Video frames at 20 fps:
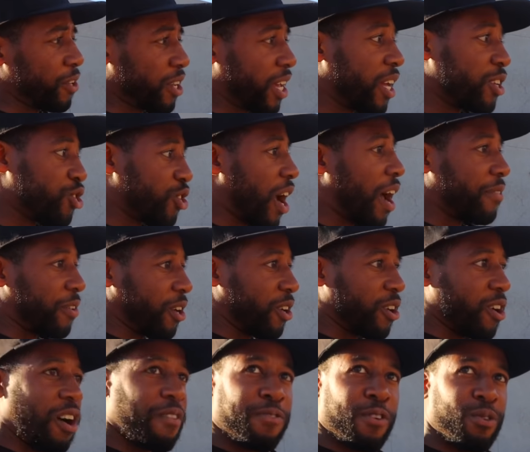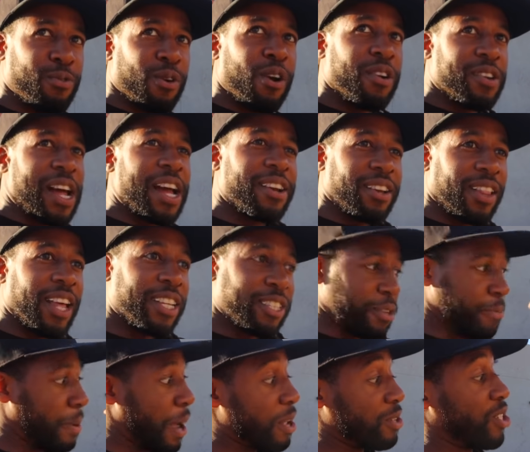You get driving on an off-road road, now your
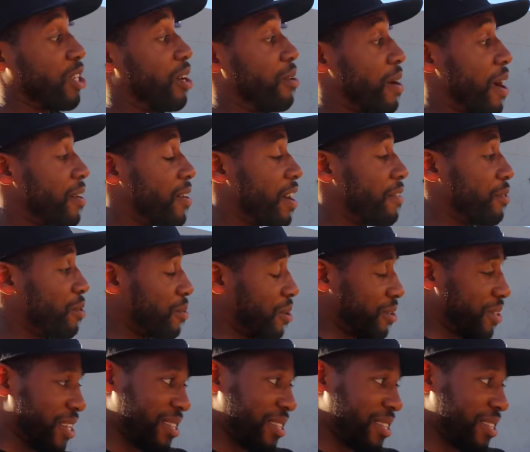lights are bouncing around everywhere.